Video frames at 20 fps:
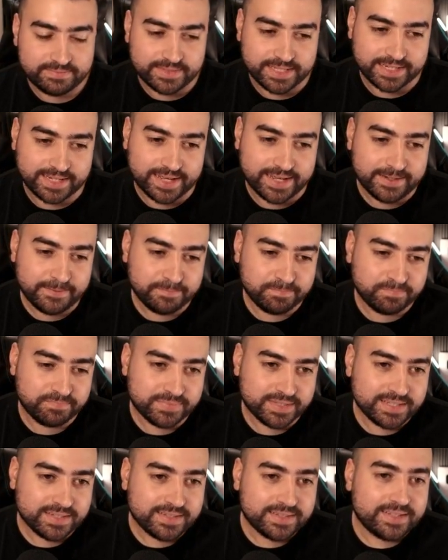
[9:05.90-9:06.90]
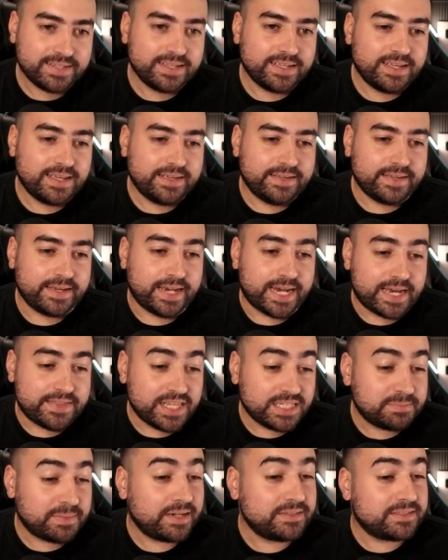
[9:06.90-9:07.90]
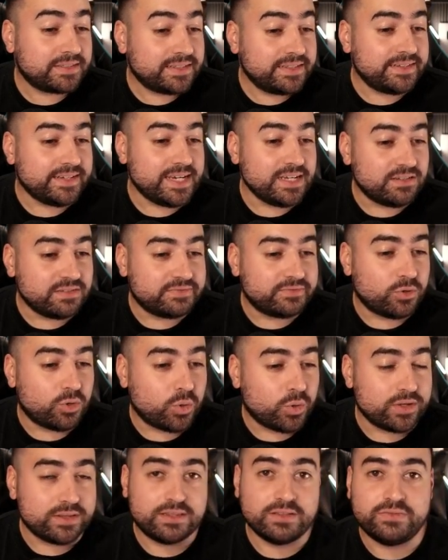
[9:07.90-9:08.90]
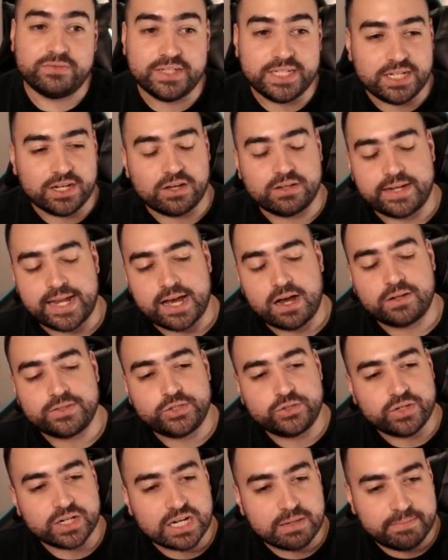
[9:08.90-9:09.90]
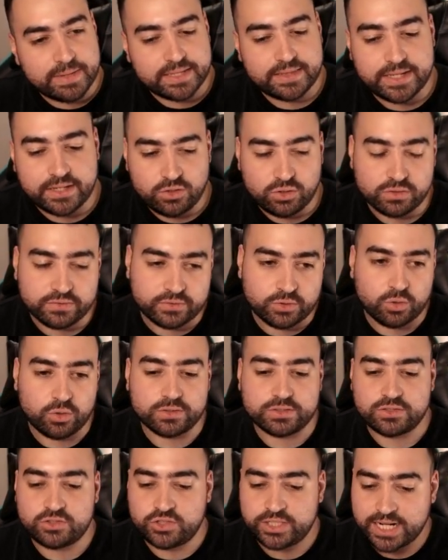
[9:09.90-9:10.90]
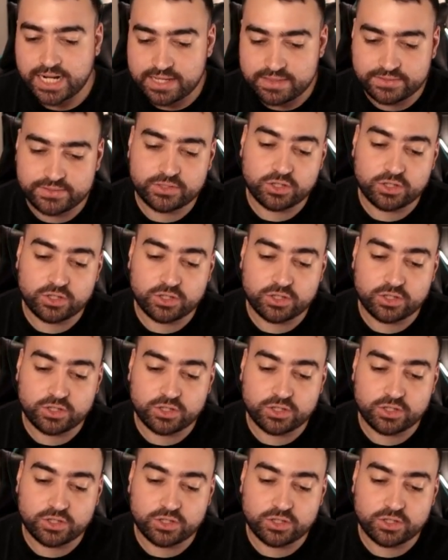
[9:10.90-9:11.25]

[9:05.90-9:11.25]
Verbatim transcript: okay? And that's basically it for the video. Now, I do recommend that you, of course, check out the